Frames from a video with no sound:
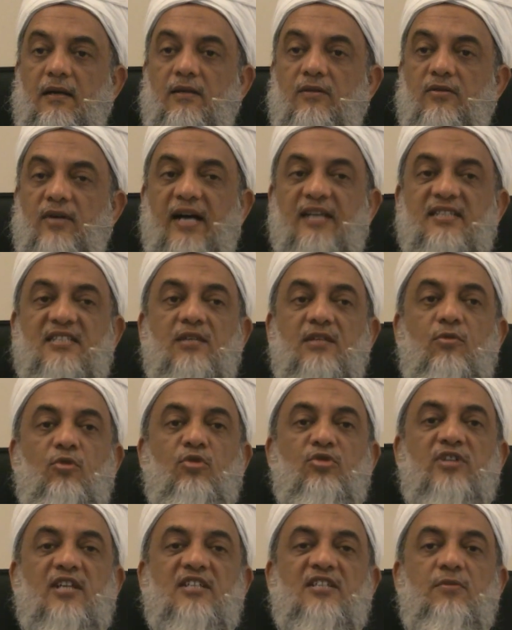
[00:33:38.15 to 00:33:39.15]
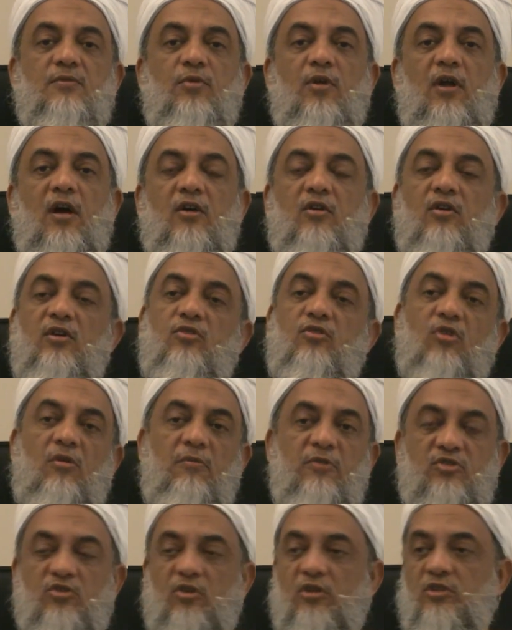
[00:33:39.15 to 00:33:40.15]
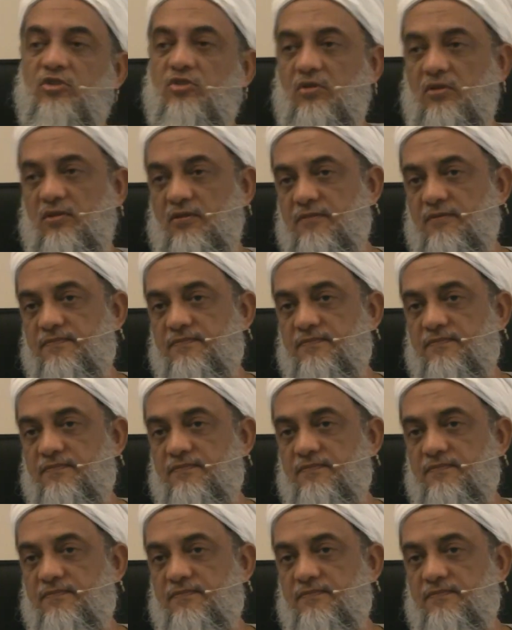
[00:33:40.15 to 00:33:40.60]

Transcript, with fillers: So I asked him, who does it belong to? He told me so and so.